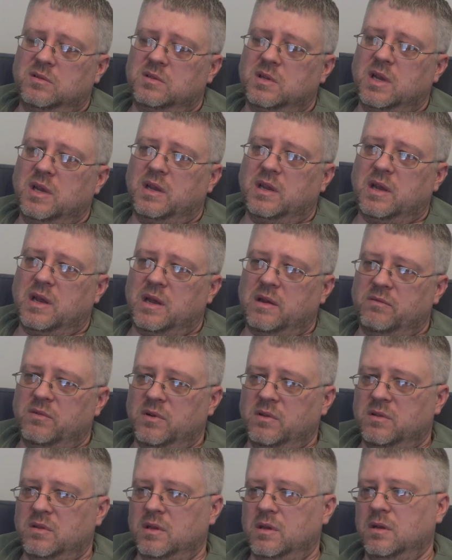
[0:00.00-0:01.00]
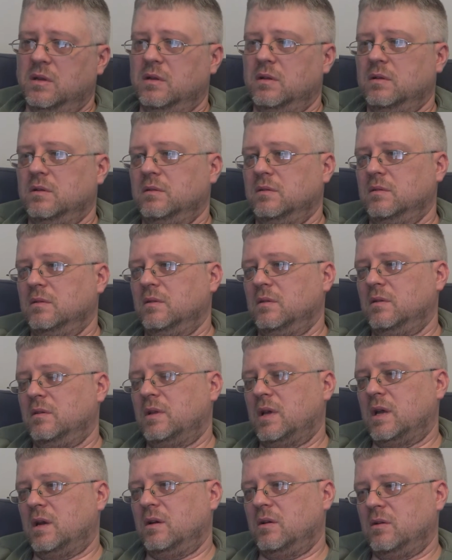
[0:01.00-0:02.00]
take everything
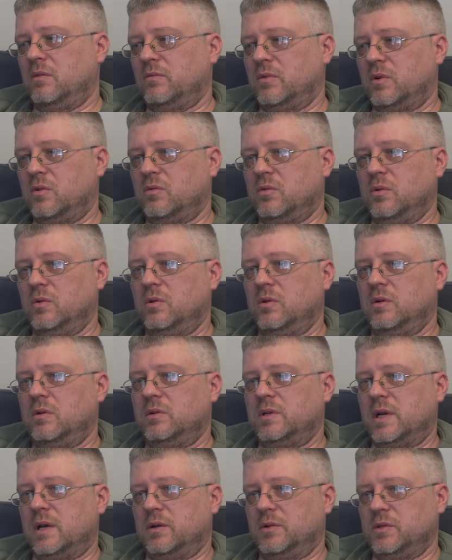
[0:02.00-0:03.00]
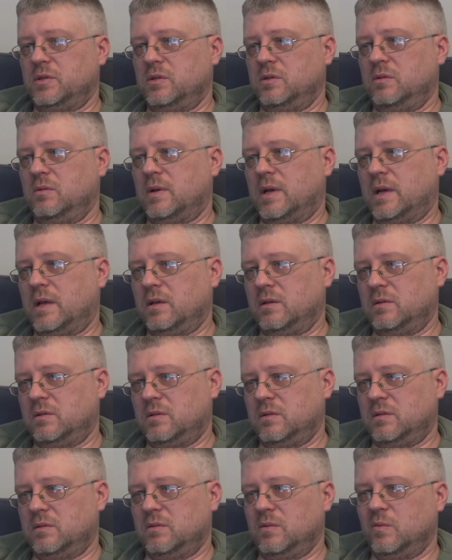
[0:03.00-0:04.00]
that a recruiter tells you
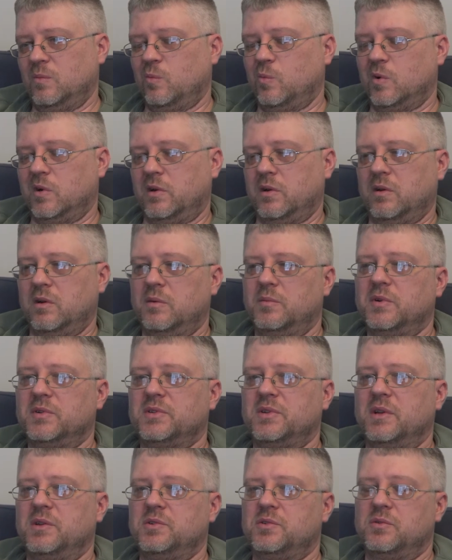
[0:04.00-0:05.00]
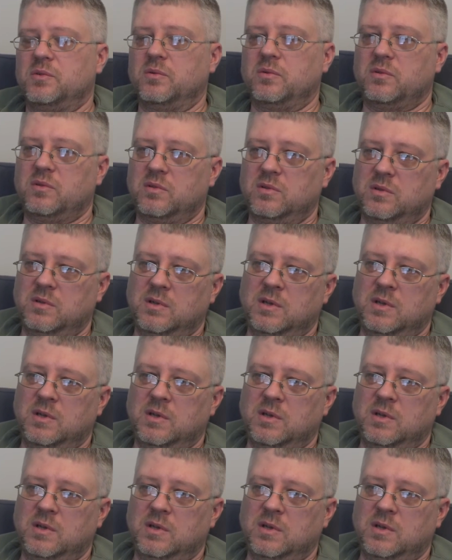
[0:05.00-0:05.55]
as 100% truth.